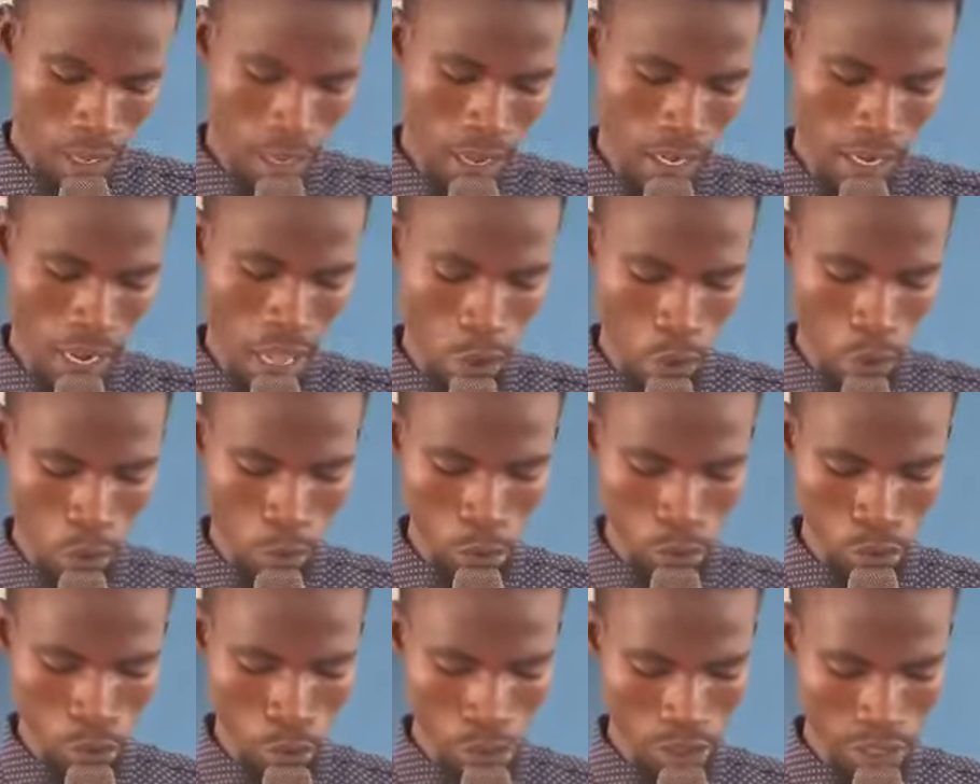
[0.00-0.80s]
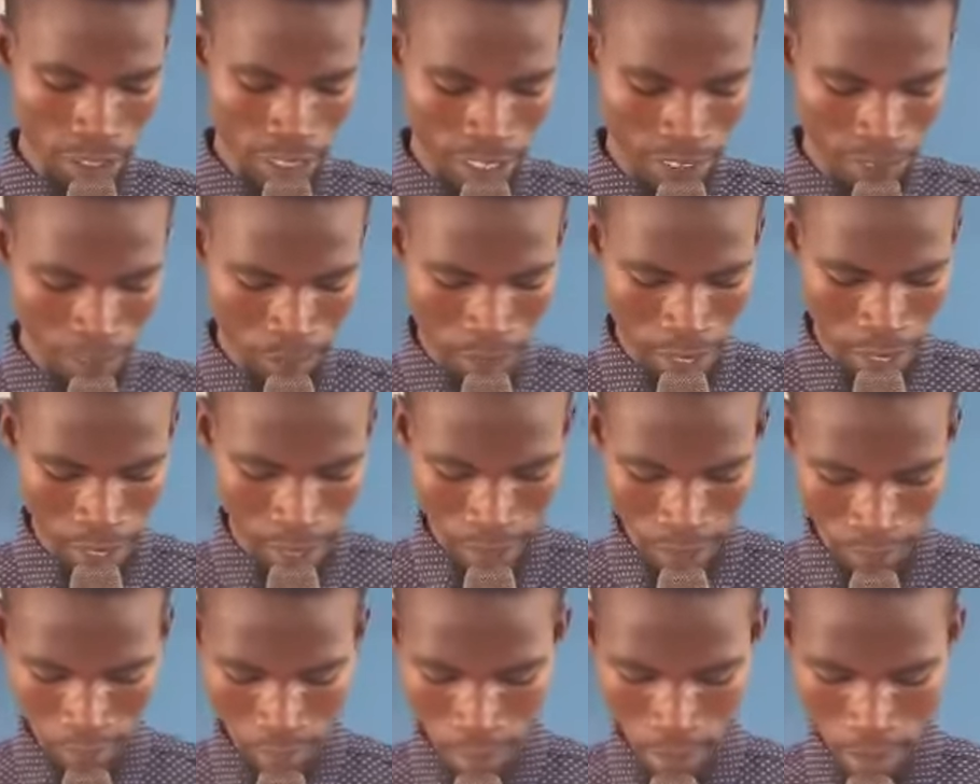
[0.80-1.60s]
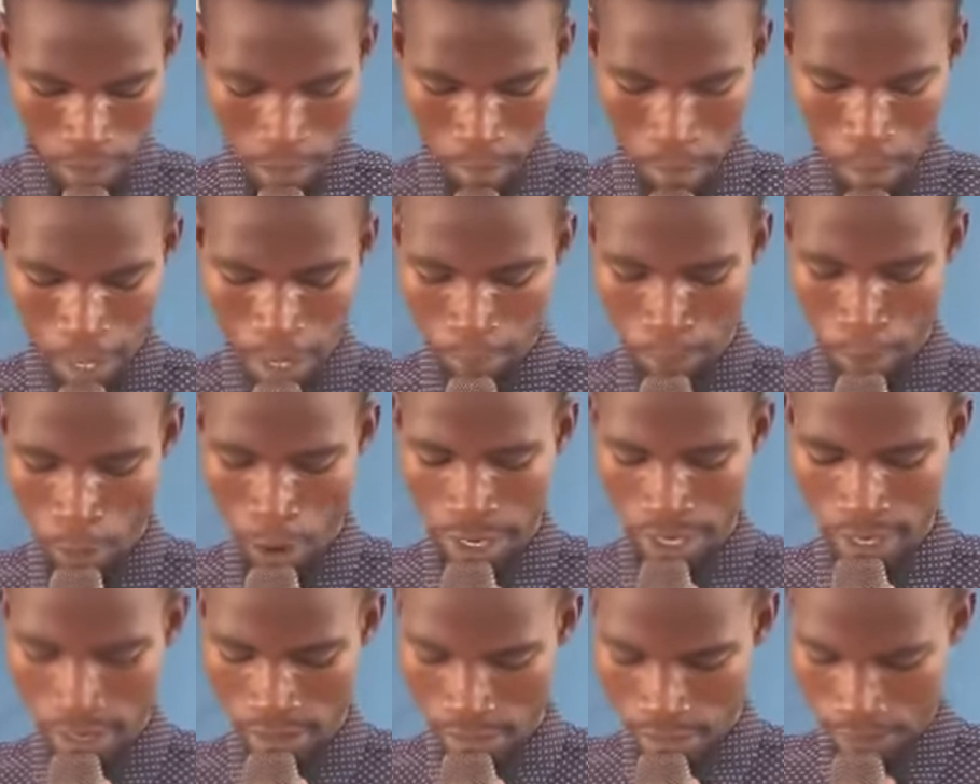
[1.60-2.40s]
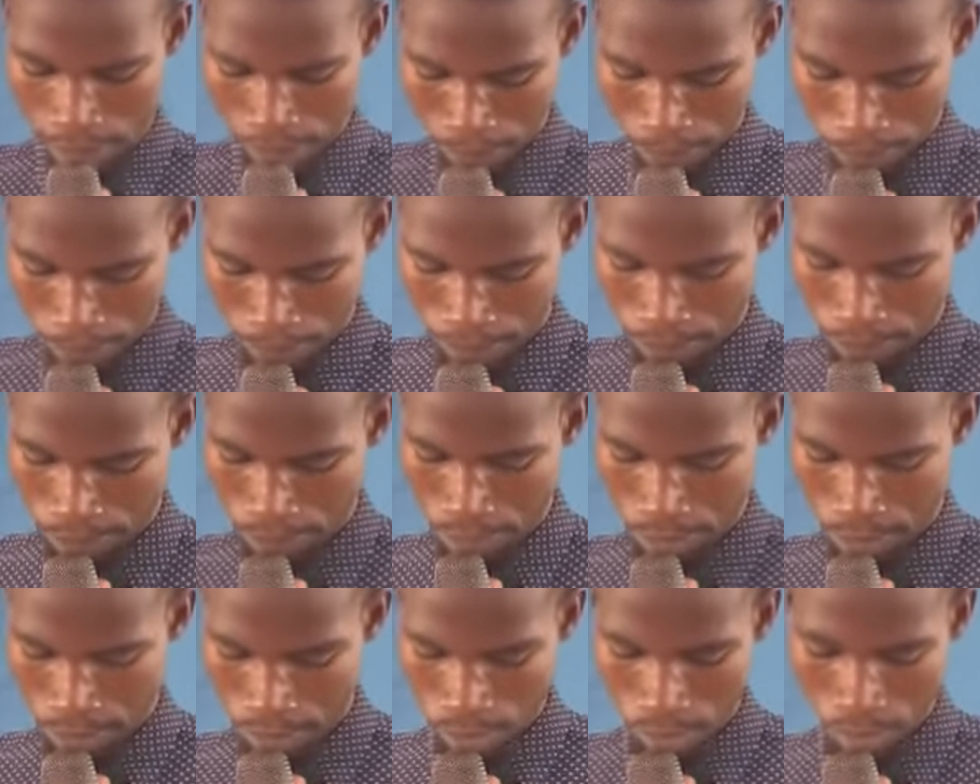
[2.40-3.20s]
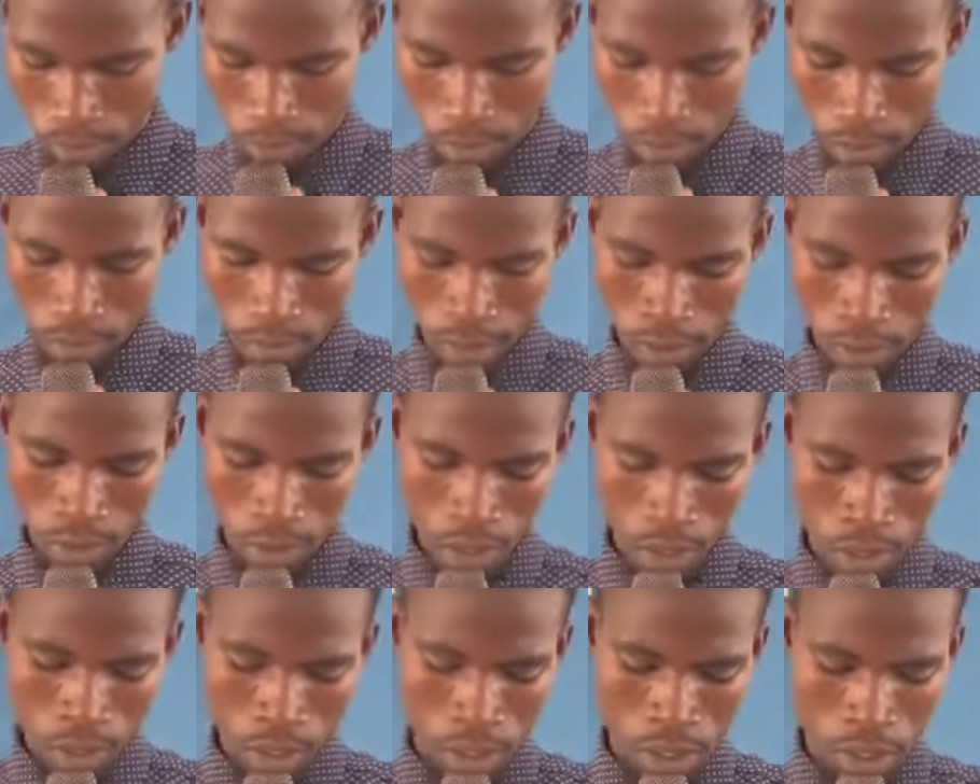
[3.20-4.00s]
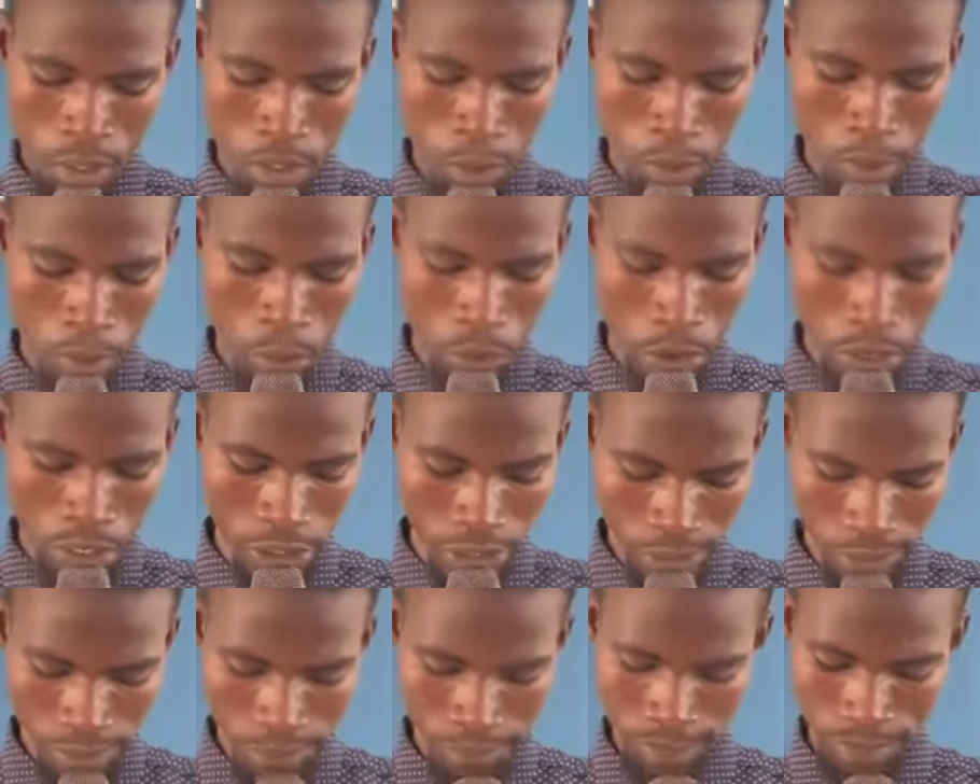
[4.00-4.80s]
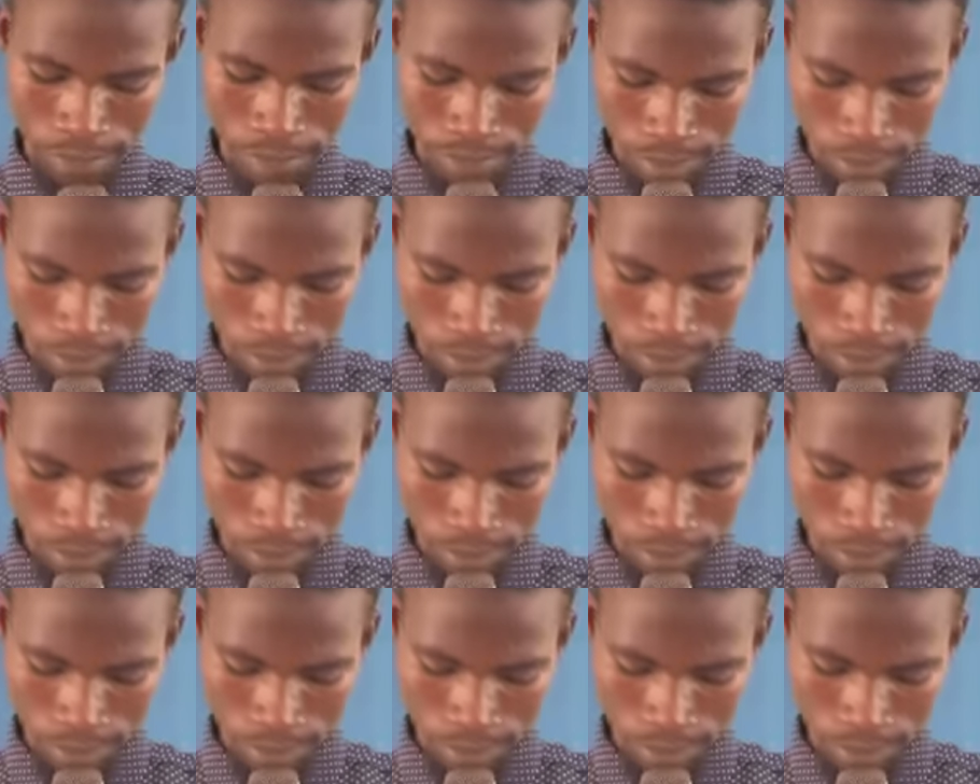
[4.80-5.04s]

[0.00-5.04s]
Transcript: and I will also give my points. Number one,